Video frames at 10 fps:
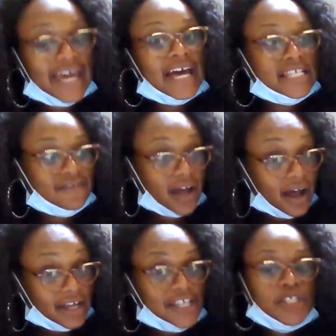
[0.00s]
As of
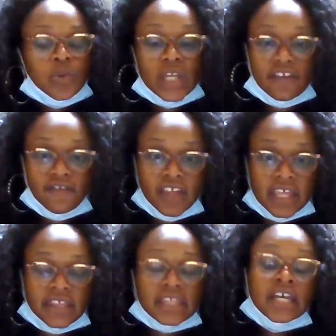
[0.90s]
August
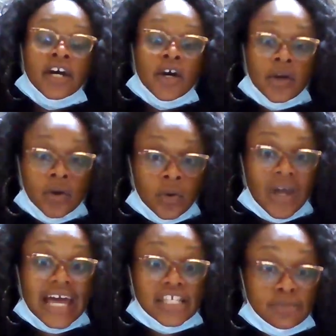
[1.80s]
25th, who
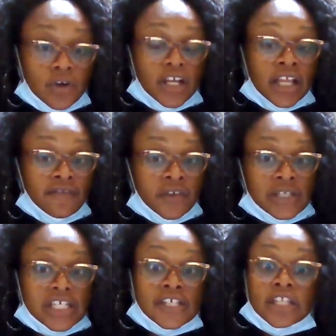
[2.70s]
has more
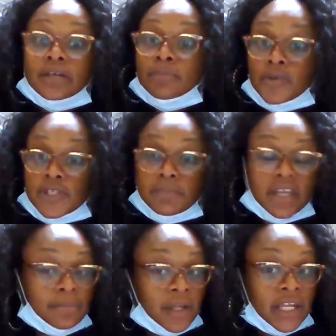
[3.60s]
influence? Is it the Muslim
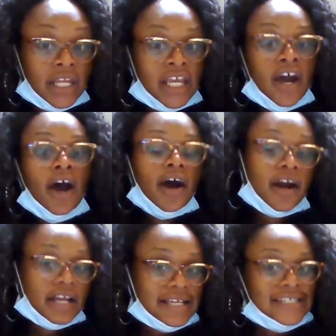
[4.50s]
community
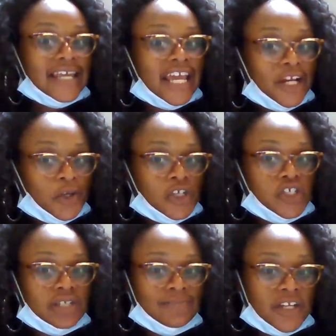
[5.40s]
or is it a
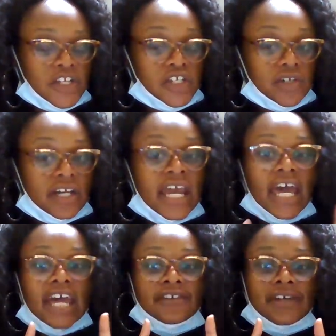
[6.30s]
Christian minister?
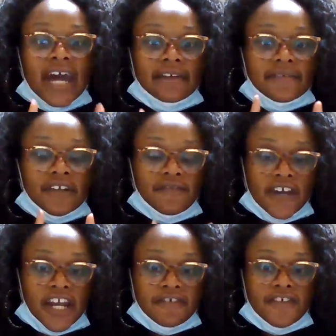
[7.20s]
And you have to be
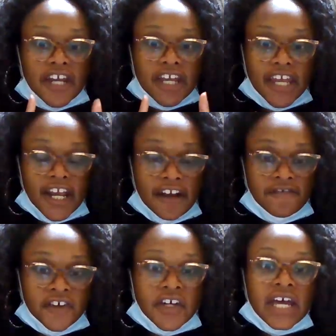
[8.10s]
very, very
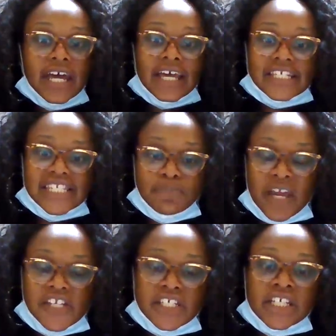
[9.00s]
careful,
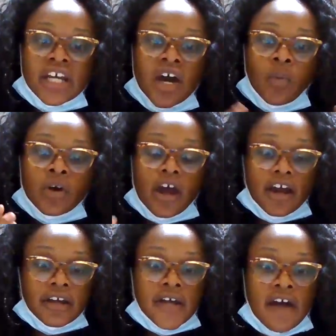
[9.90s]
especially when
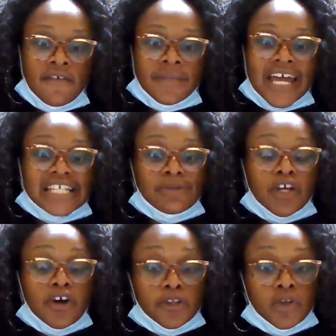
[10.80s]
our government has
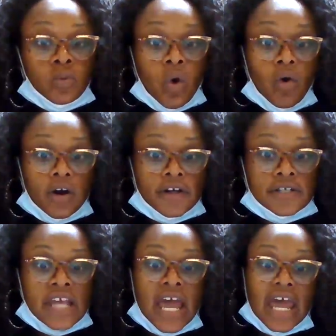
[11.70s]
been going through
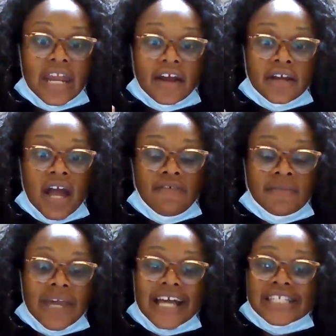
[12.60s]
wars and our
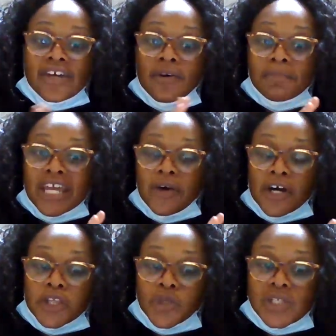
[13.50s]
government has been
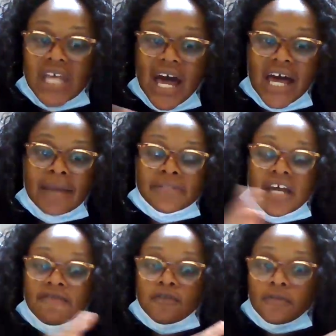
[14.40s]
going through times
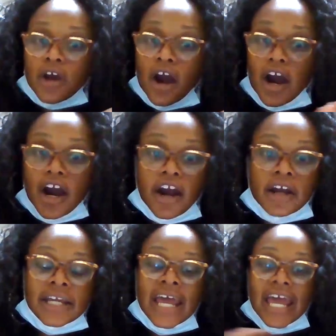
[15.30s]
of
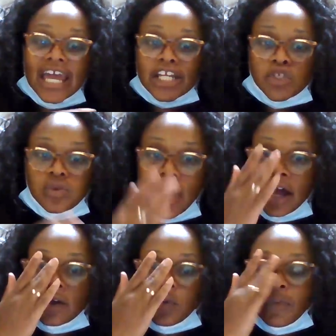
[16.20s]
hard and
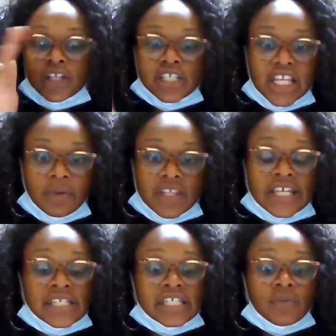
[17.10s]
trial. What we're dealing with
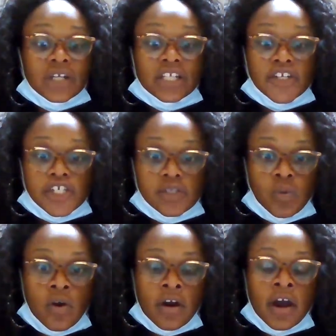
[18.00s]
is this a religious
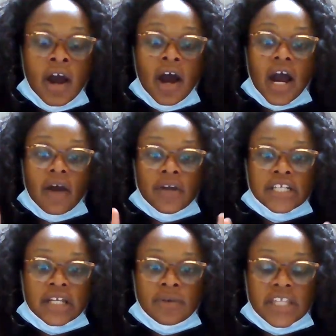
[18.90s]
war? Are we
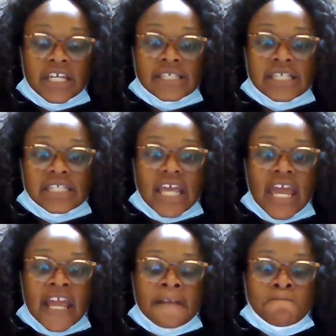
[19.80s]
dealing with is this
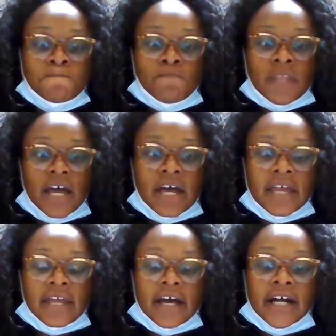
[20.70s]
a
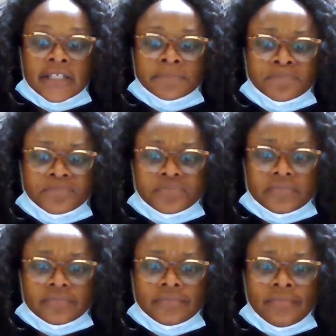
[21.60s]
a um,
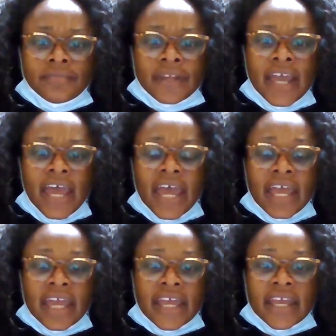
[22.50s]

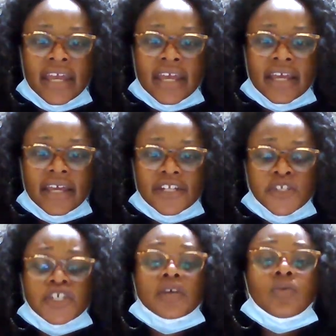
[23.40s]
a
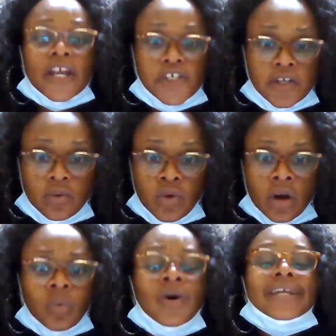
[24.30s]
generational
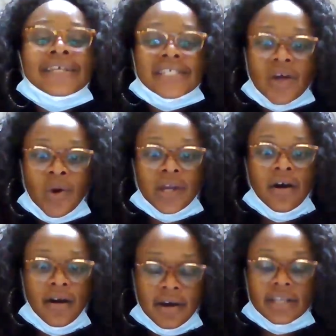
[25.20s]
war? What is going
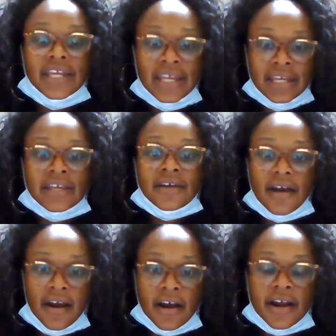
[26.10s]
on in
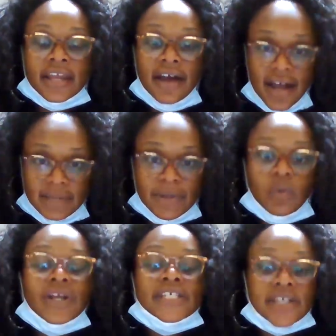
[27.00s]
our economy?
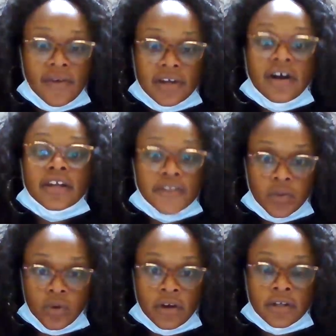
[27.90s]
What is going on in
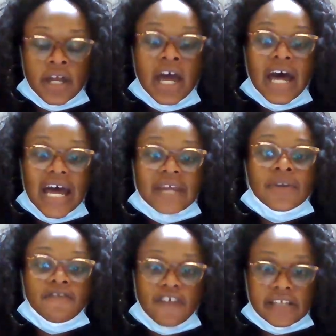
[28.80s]
the world? How do
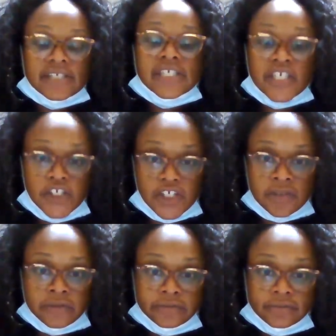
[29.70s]
we face this issue?